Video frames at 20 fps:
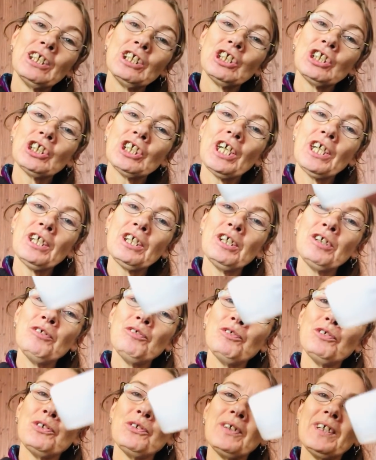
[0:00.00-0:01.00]
checking
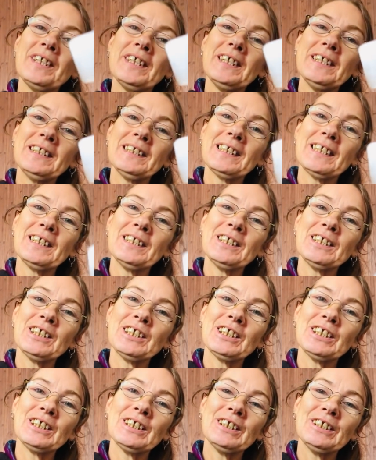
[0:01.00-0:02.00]
for any
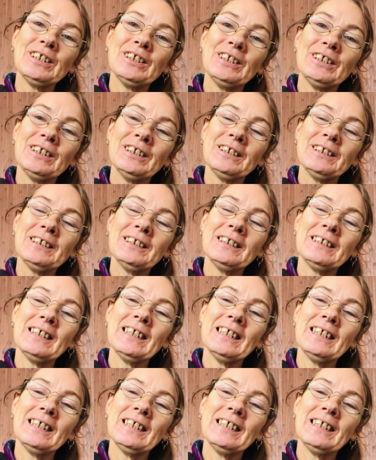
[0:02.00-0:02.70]
tension